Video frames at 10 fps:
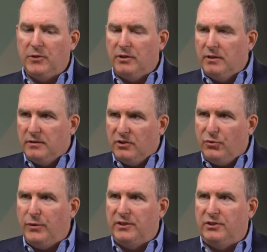going to
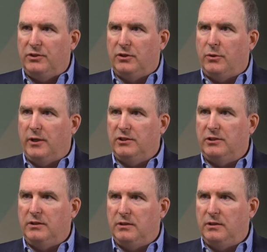twist your
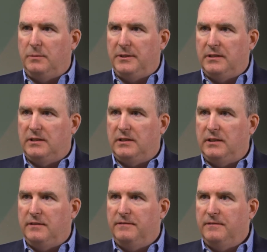question a little bit,
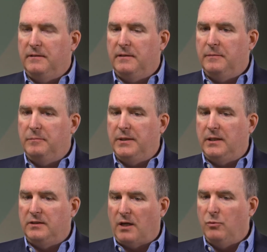Steve,
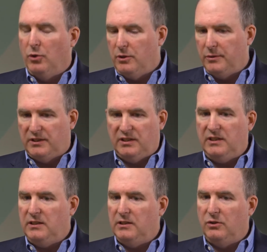because I work with
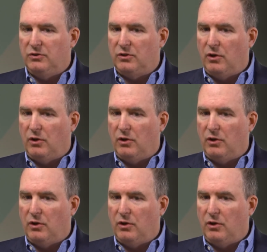CEOs